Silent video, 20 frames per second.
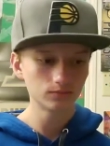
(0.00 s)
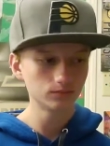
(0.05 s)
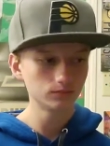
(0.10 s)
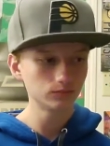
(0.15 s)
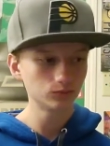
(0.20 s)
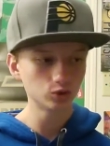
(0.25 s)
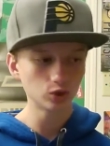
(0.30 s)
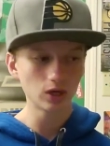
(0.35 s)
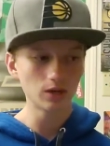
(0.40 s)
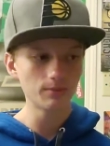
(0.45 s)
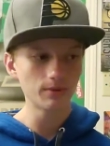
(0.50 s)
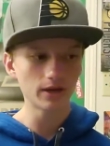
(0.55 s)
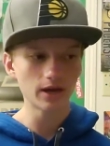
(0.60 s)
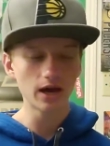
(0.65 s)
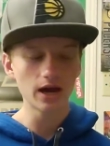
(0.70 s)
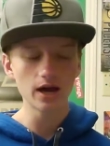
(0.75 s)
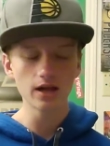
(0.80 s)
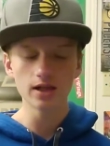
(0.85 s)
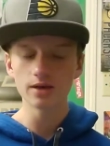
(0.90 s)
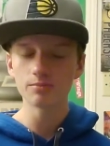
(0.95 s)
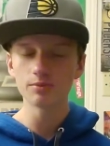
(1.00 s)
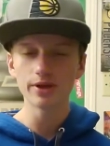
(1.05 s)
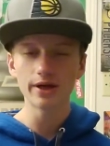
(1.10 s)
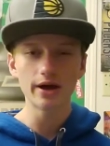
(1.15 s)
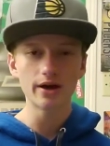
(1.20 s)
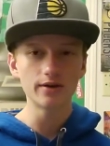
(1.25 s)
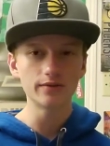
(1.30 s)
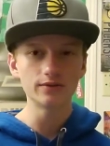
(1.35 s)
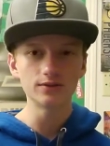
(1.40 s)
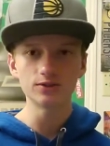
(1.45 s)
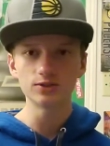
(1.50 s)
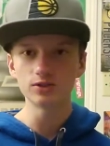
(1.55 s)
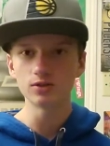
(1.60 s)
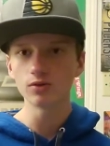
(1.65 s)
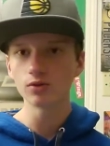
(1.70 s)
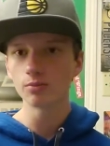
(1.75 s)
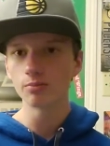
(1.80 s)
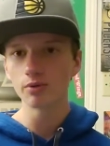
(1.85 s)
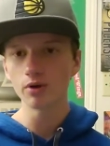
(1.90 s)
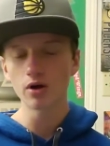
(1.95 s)
try and make a highlight play out of it,
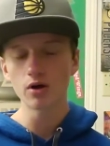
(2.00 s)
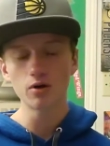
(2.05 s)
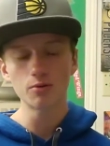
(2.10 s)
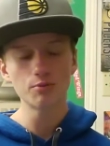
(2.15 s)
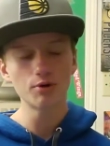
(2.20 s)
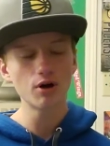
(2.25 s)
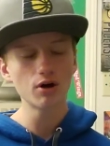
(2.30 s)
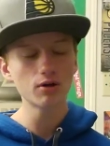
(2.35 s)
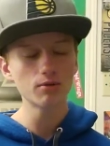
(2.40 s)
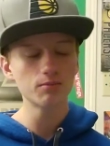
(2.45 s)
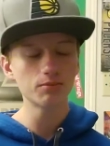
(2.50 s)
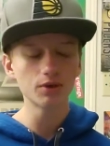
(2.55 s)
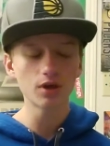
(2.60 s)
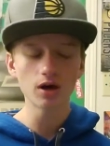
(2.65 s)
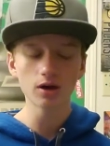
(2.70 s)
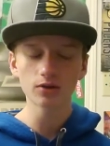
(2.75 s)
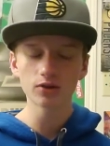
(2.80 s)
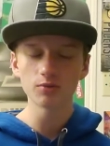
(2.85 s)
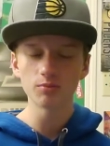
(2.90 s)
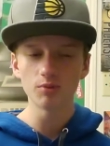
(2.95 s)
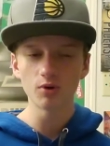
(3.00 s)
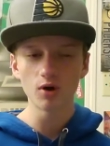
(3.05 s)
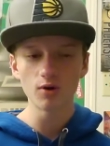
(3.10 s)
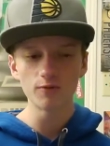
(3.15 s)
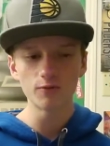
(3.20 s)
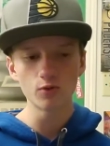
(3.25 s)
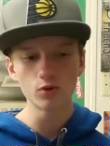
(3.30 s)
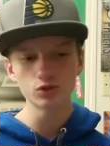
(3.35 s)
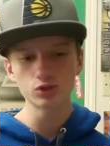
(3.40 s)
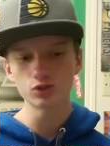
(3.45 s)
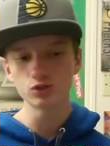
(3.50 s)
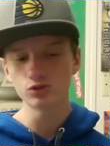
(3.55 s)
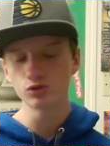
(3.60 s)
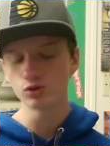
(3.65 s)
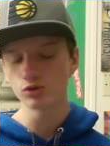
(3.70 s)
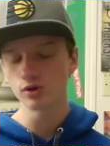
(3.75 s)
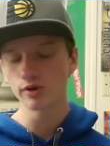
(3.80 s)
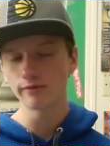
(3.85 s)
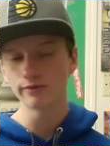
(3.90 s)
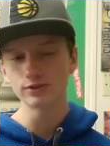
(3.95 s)
steal the ball, block the ball, force a
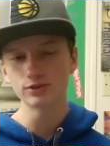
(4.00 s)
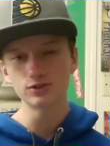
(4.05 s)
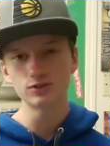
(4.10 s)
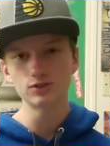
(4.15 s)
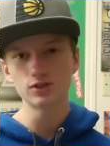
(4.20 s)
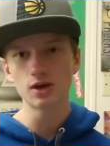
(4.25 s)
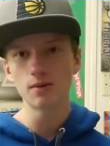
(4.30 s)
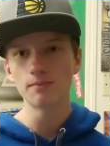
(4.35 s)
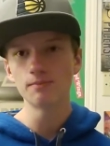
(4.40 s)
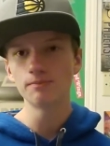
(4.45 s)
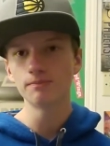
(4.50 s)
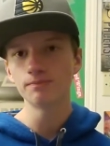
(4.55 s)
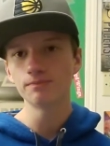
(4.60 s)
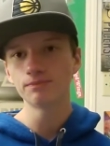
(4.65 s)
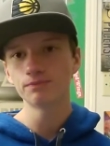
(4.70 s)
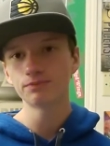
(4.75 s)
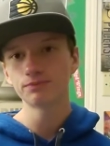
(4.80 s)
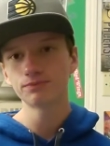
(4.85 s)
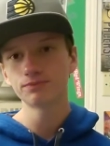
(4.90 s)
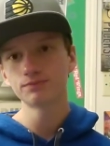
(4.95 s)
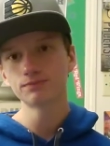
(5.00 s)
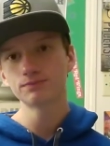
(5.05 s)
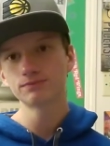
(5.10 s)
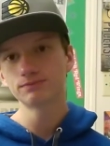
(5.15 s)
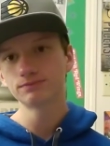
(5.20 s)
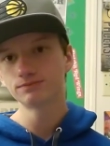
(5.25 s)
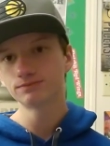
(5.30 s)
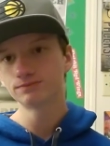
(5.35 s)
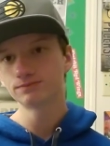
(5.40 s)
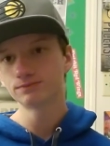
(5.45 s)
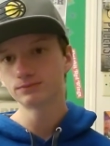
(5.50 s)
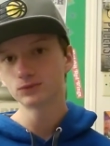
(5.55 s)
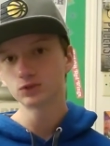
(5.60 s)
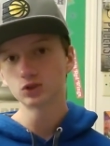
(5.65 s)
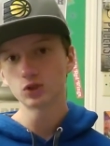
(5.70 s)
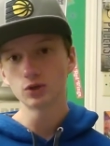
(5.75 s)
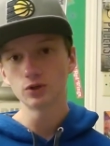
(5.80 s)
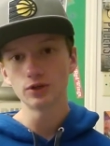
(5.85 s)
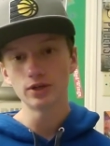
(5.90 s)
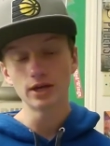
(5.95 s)
turnover, to something. That's
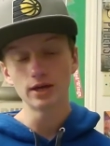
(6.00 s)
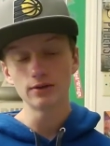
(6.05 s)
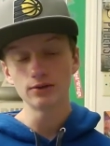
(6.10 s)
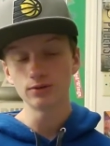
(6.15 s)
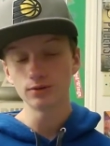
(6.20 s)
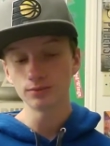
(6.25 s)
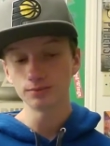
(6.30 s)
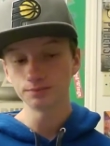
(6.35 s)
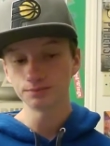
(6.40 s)
all you can do.